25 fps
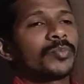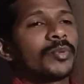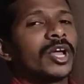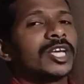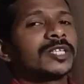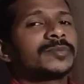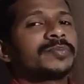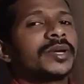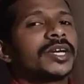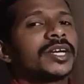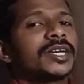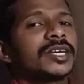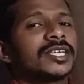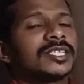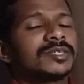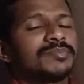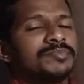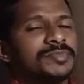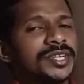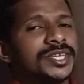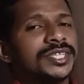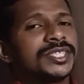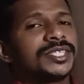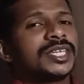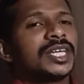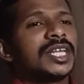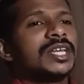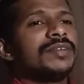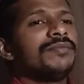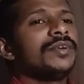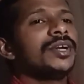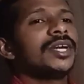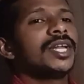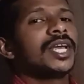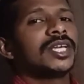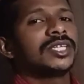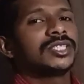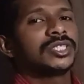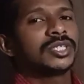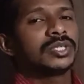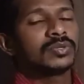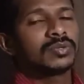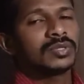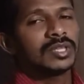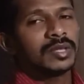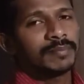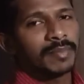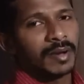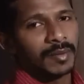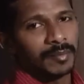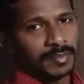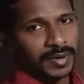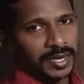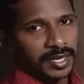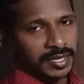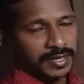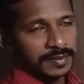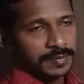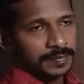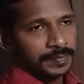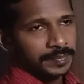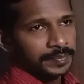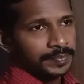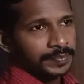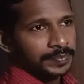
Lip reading: Prospectus means invitation to the public.